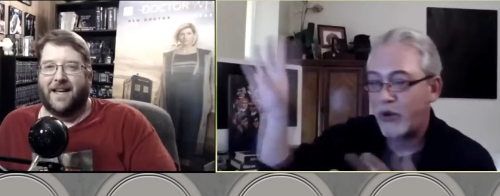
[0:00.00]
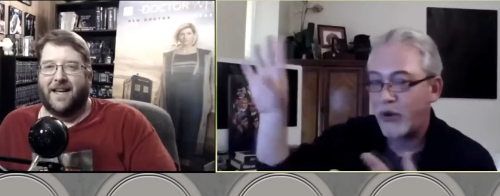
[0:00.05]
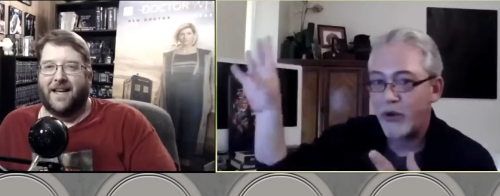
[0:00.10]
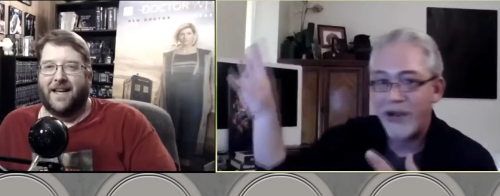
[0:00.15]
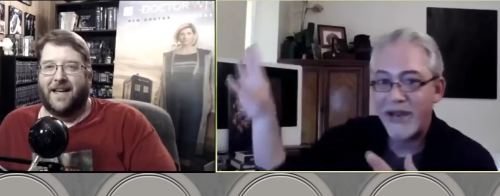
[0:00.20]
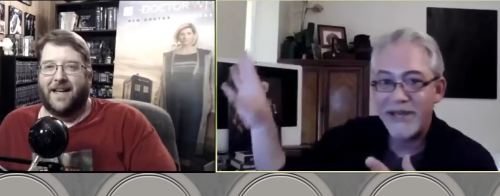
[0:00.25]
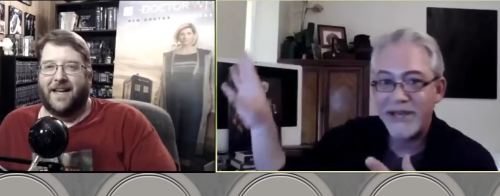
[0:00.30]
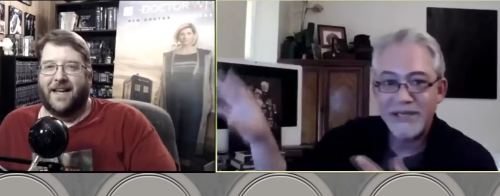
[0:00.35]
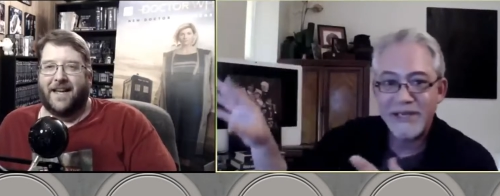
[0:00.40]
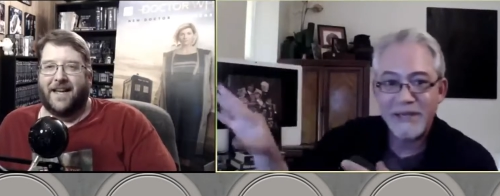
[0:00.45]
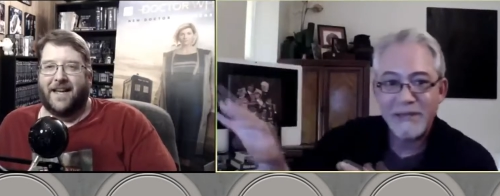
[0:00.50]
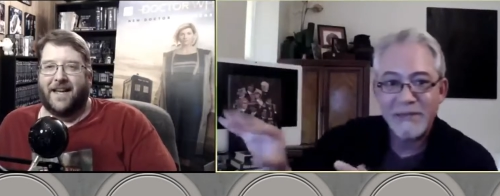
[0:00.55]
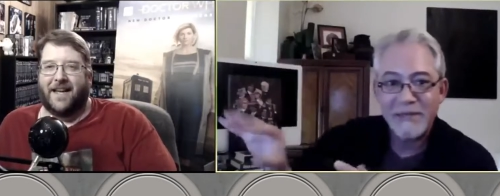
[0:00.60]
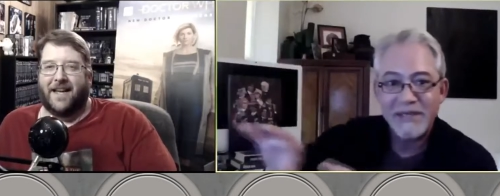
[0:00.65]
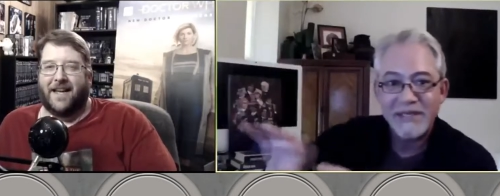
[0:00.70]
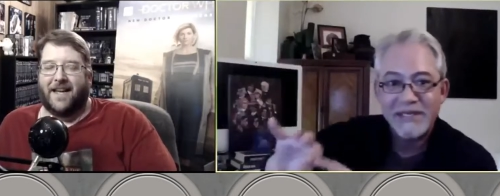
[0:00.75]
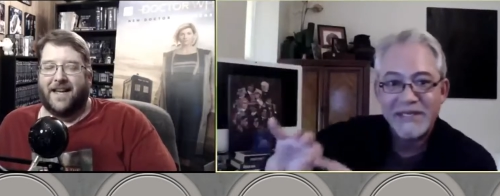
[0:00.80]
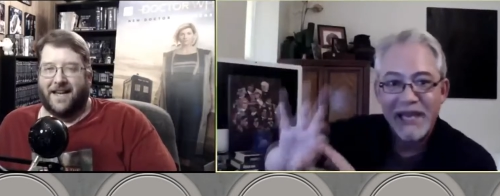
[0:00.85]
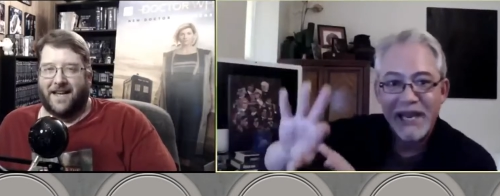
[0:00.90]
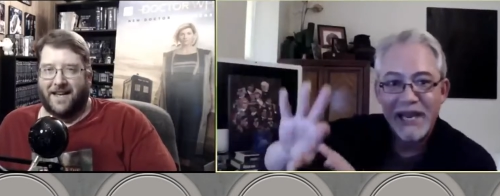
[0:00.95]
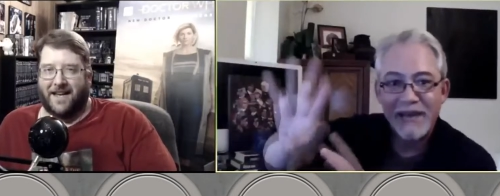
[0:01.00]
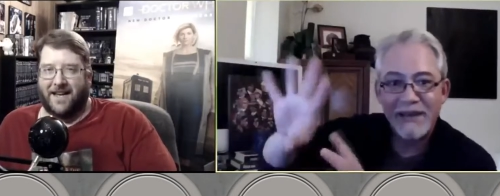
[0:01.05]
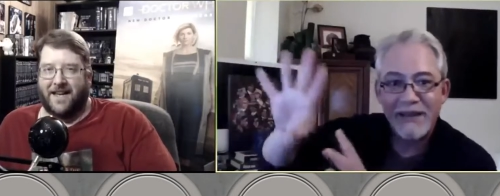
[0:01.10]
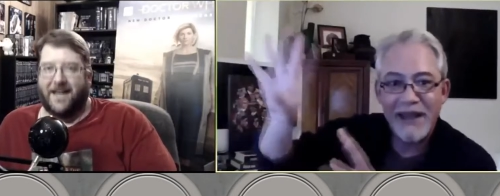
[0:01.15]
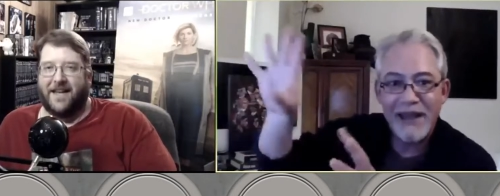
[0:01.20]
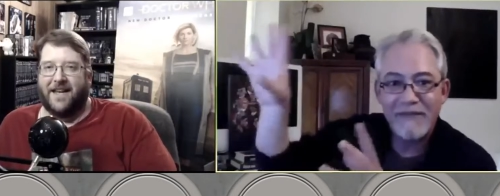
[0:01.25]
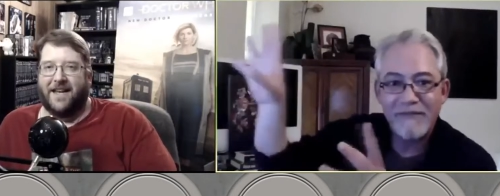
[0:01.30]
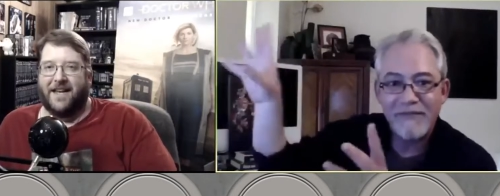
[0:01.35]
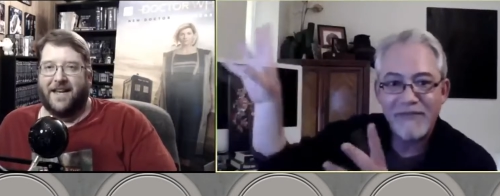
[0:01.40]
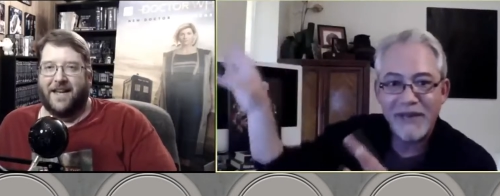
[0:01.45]
Speaker 1: crazy and insane
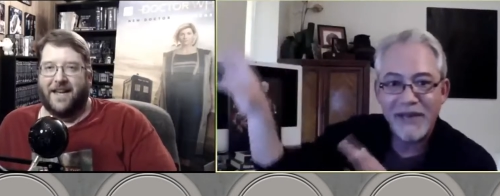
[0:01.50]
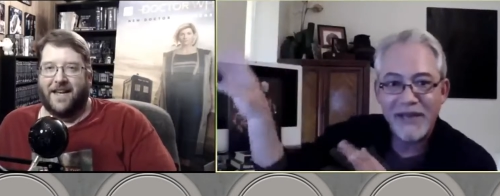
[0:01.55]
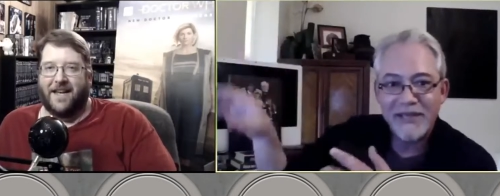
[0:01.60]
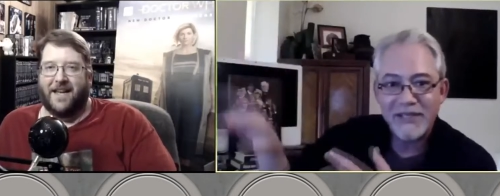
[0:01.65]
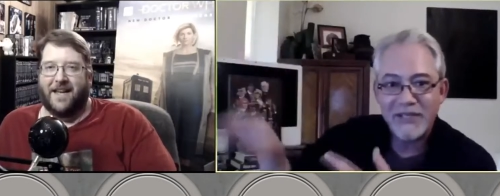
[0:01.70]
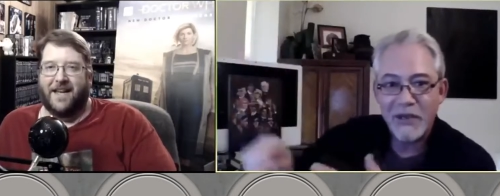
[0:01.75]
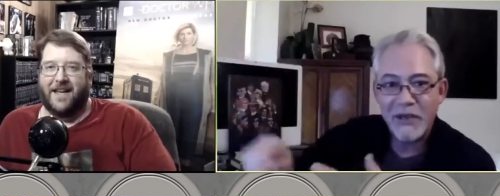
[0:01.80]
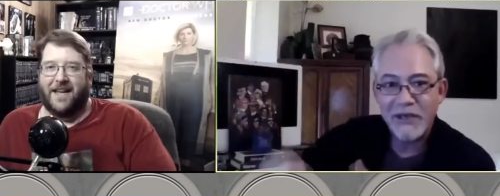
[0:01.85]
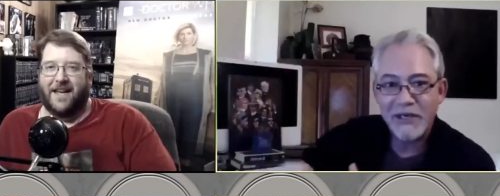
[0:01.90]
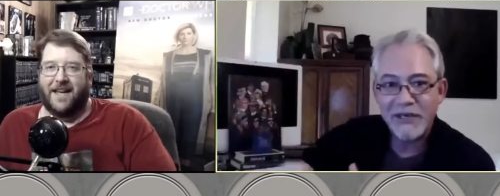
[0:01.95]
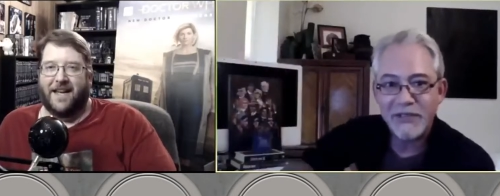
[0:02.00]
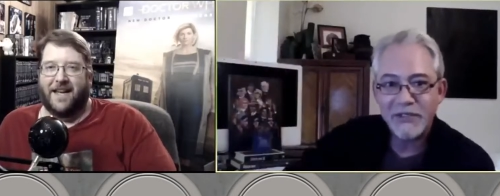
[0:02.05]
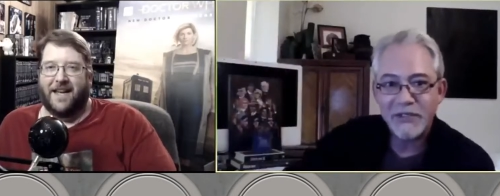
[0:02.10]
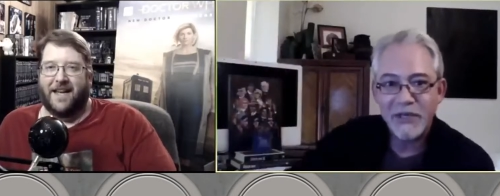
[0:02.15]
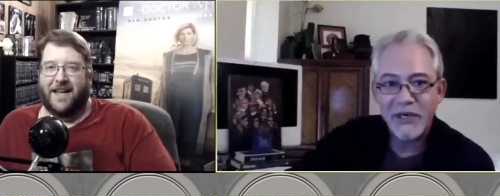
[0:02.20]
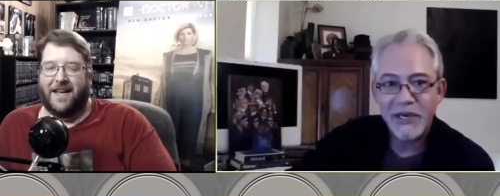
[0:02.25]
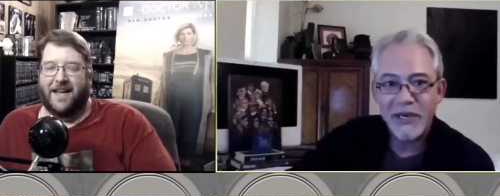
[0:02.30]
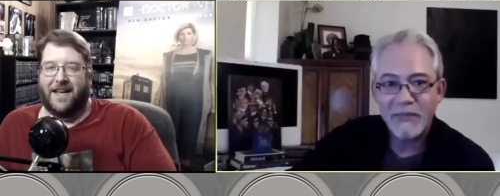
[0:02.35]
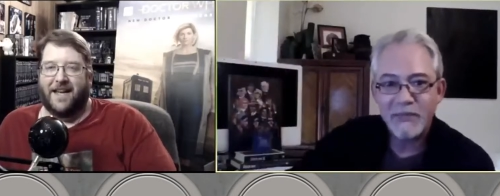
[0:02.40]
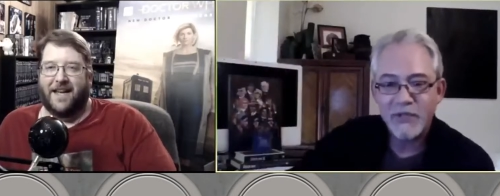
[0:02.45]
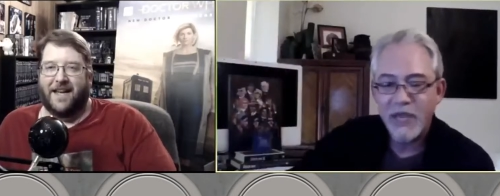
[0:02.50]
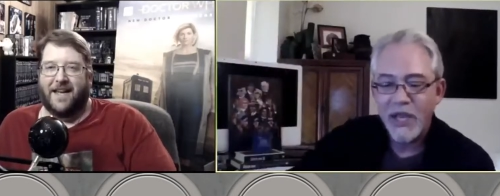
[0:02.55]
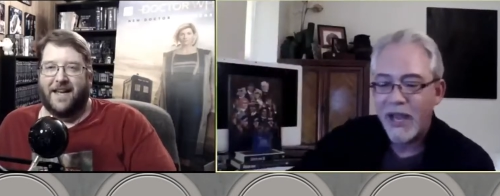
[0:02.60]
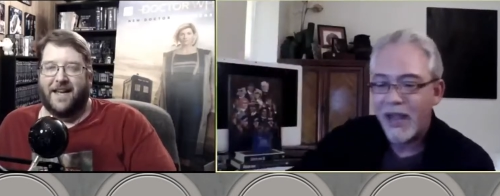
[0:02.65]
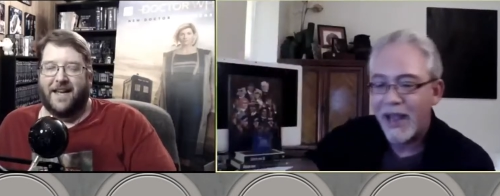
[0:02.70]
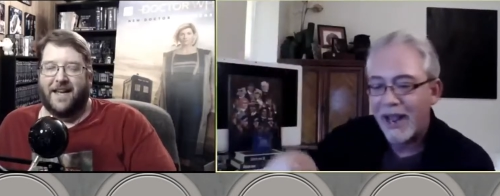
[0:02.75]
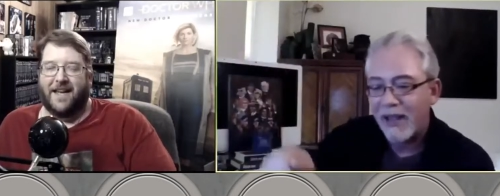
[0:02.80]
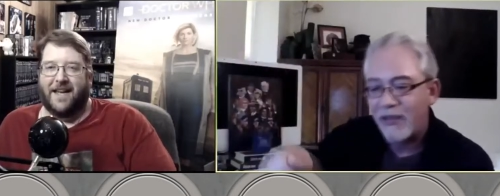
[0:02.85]
life that he saw in his dreams.